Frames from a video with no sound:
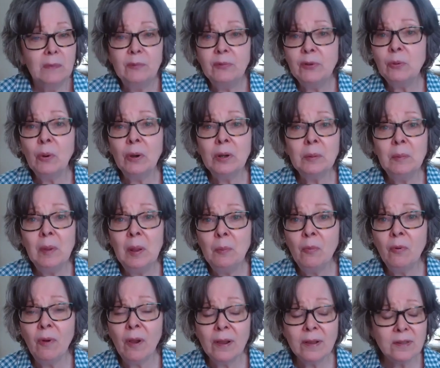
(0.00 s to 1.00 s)
If you want to
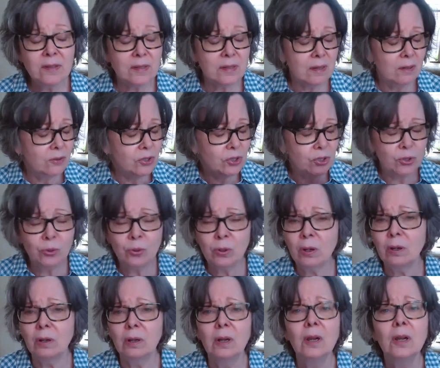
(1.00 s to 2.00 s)
memorize,
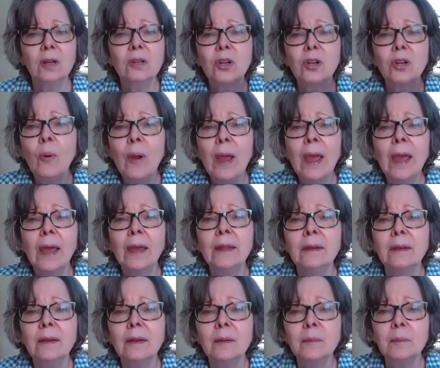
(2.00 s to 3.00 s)
sure, go ahead,
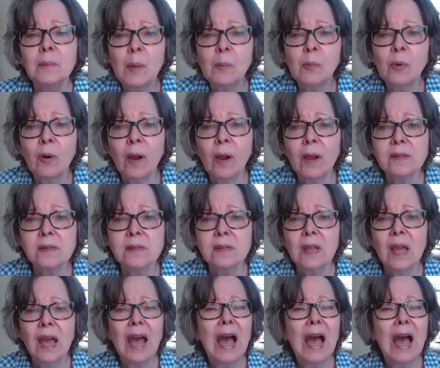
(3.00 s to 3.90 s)
memorize.